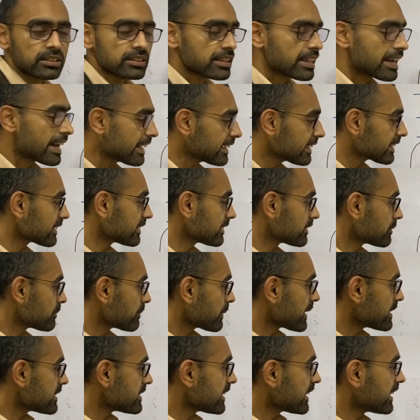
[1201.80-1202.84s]
that
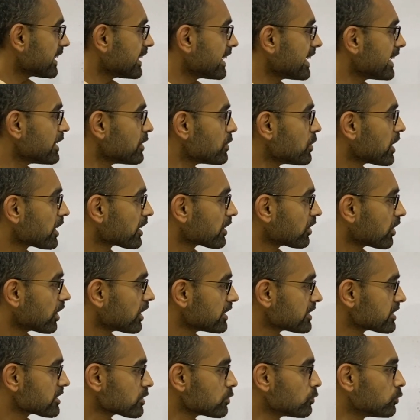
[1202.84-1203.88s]
basically you are
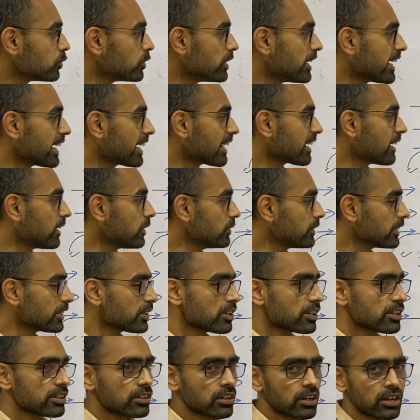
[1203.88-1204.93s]
not just fooling around, you
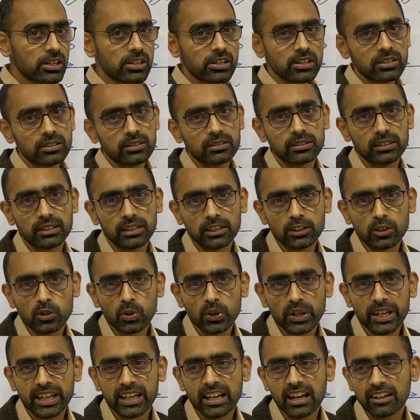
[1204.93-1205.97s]
are not
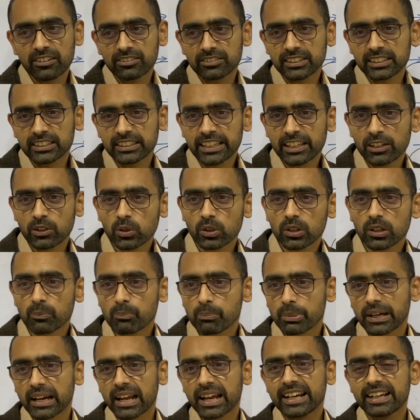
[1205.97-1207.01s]
going after the whole
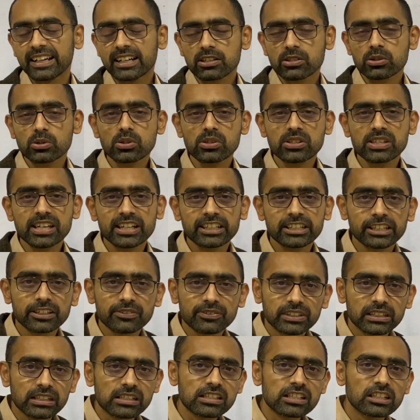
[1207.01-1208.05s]
pride associated
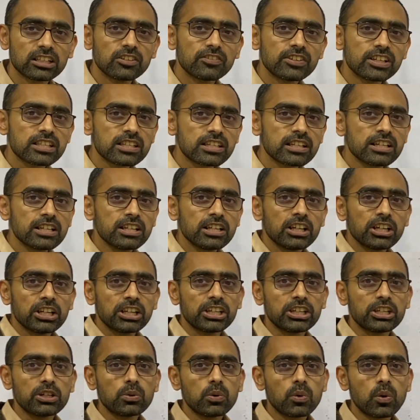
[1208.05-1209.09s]
with the service.
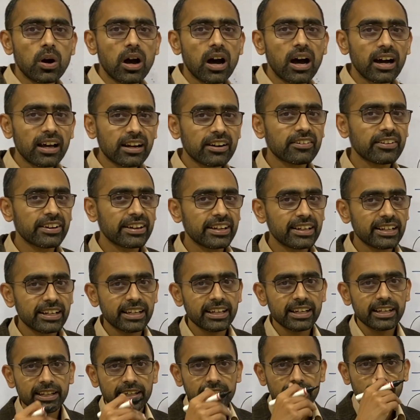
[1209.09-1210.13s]
You are
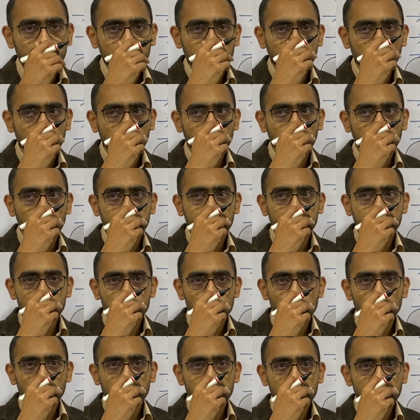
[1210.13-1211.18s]
really
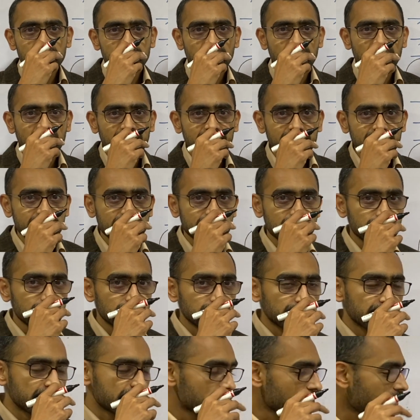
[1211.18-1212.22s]
into it, and
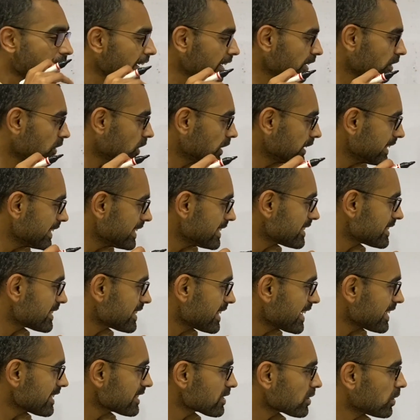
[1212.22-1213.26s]
in fact all these
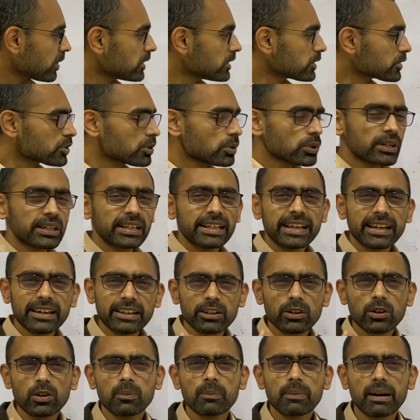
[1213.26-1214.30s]
things also clear
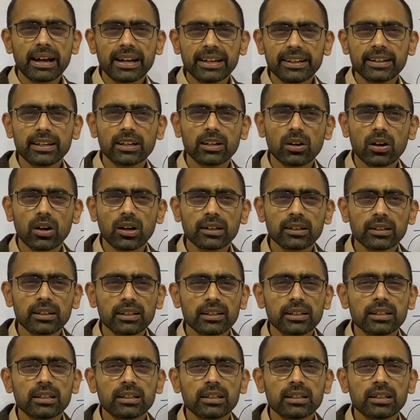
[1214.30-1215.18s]
your mind a lot